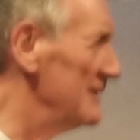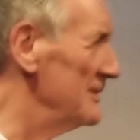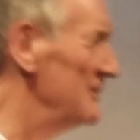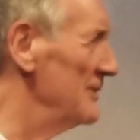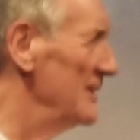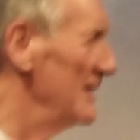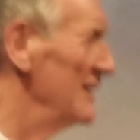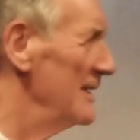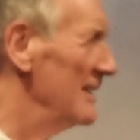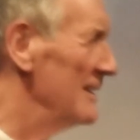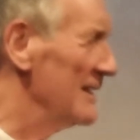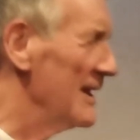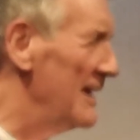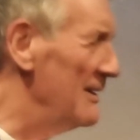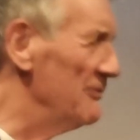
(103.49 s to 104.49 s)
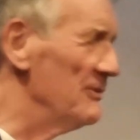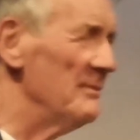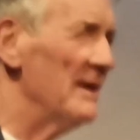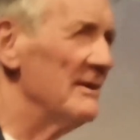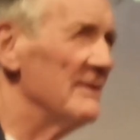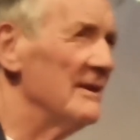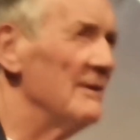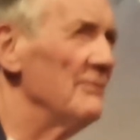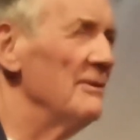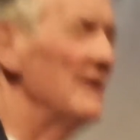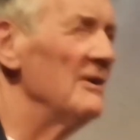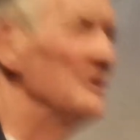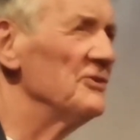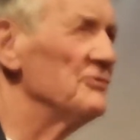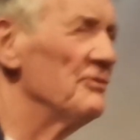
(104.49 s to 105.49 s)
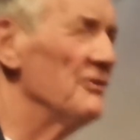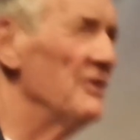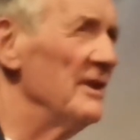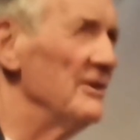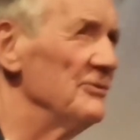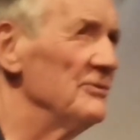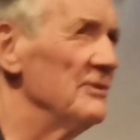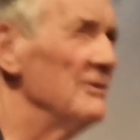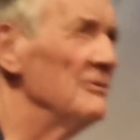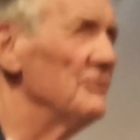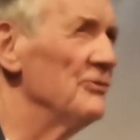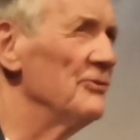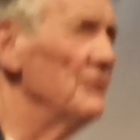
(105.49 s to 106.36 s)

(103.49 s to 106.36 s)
and careful about how we ask for things,